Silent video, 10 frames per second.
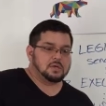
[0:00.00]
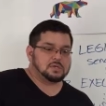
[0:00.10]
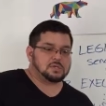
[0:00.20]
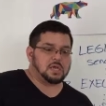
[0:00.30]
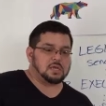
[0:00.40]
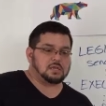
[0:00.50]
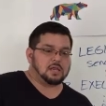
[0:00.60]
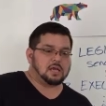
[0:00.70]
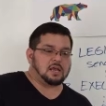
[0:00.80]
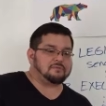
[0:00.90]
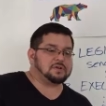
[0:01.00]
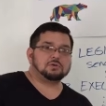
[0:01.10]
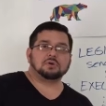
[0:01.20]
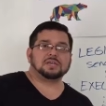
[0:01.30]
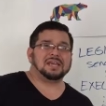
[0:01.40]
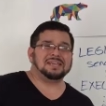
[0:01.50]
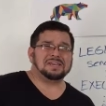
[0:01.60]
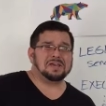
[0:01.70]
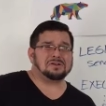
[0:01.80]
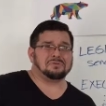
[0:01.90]
said that every 20
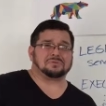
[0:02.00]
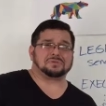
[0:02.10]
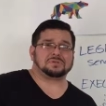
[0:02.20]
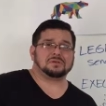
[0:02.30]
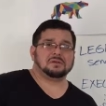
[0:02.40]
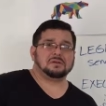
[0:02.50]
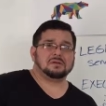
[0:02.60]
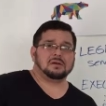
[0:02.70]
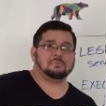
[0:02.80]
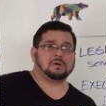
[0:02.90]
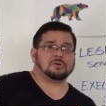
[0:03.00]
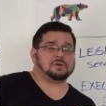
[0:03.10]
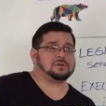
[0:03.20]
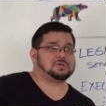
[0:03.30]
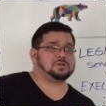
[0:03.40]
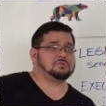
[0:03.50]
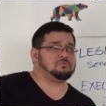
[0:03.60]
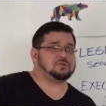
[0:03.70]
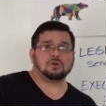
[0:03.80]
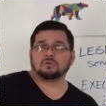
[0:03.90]
years America
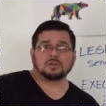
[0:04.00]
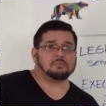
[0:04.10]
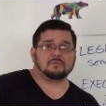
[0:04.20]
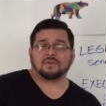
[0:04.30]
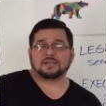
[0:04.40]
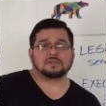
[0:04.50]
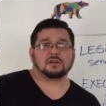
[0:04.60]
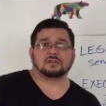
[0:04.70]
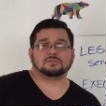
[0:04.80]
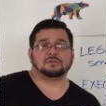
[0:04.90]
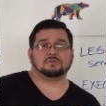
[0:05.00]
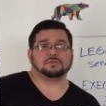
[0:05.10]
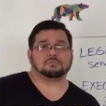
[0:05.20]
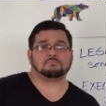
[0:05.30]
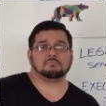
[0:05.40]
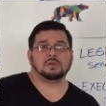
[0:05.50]
should totally revise the Constitution.